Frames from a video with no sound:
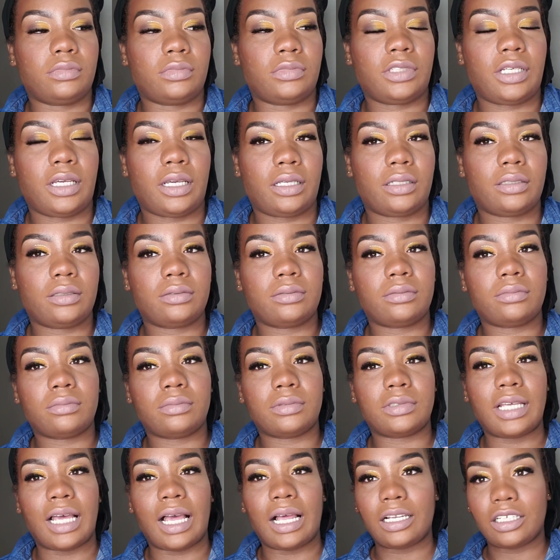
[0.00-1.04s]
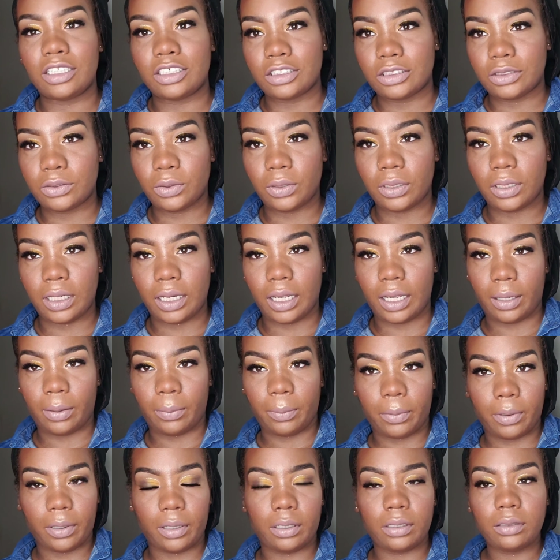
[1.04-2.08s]
not dollar store like,
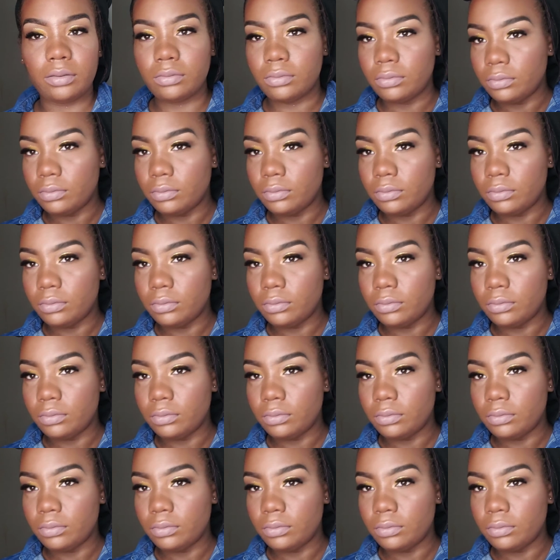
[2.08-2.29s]
but